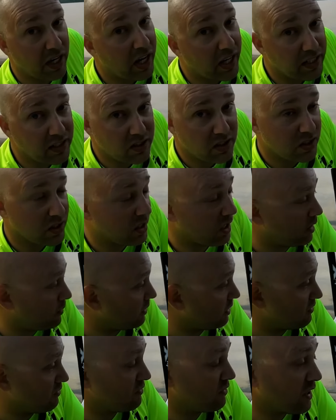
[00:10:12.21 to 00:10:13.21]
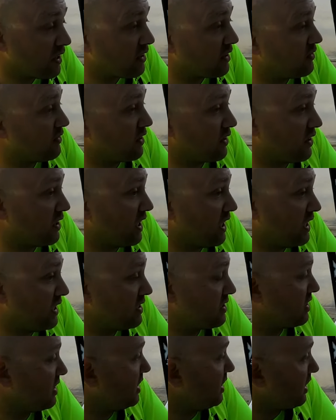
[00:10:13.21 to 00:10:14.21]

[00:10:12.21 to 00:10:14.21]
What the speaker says: nice. I mean, very, very nice.